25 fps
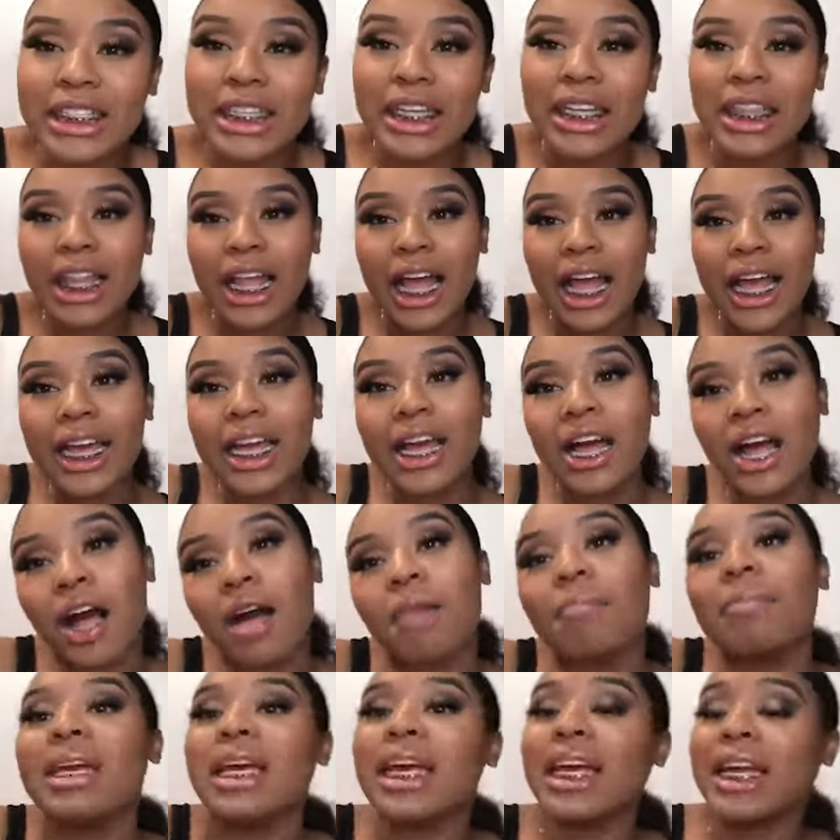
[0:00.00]
to like,
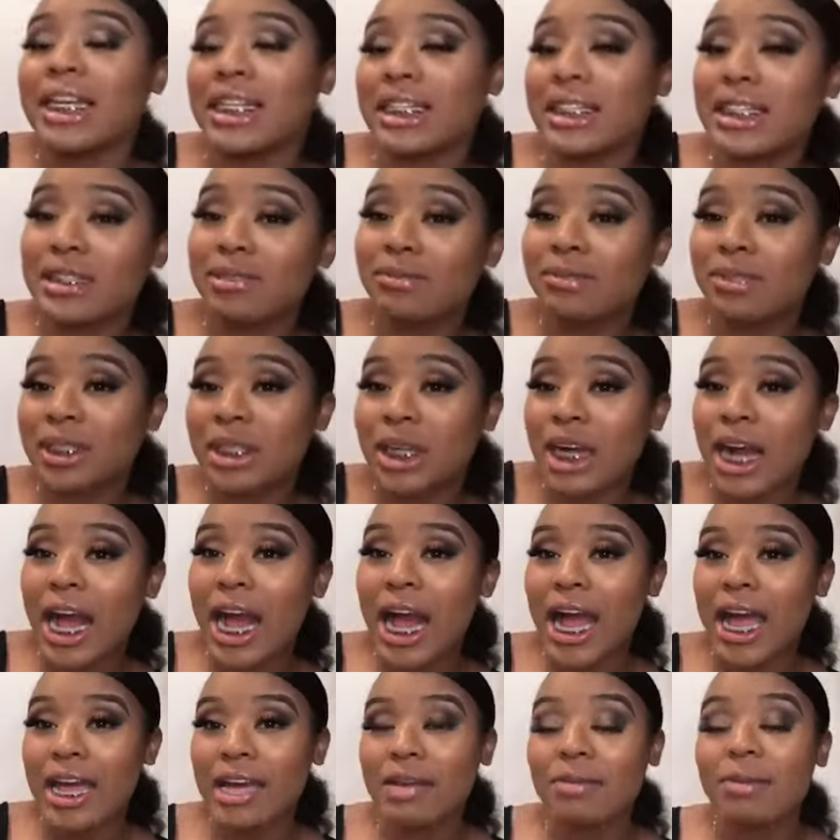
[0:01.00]
comment, and
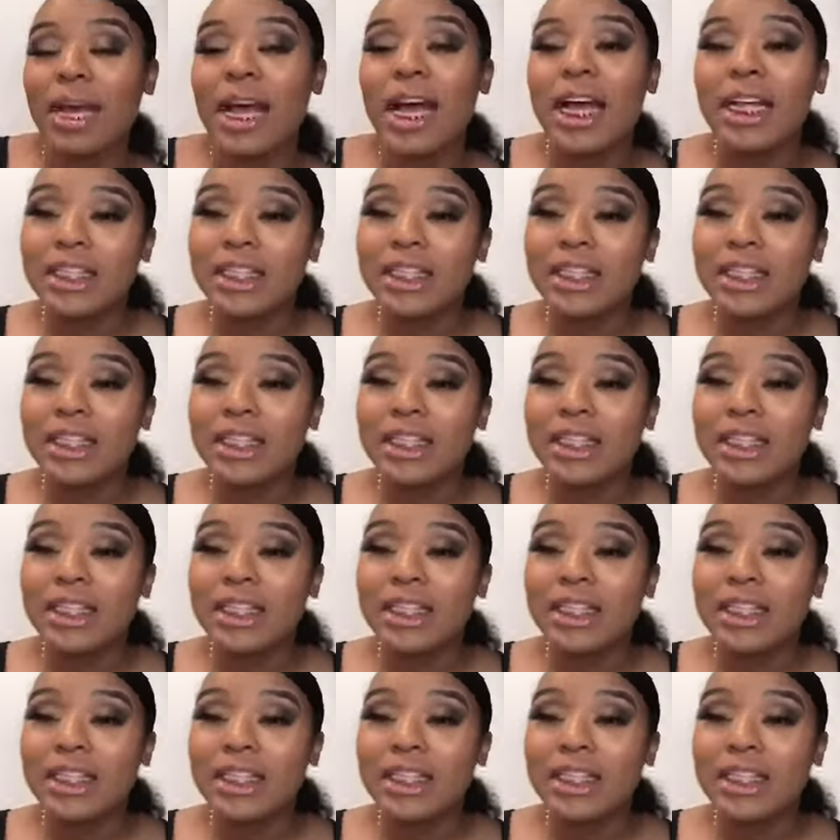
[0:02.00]
subscribe.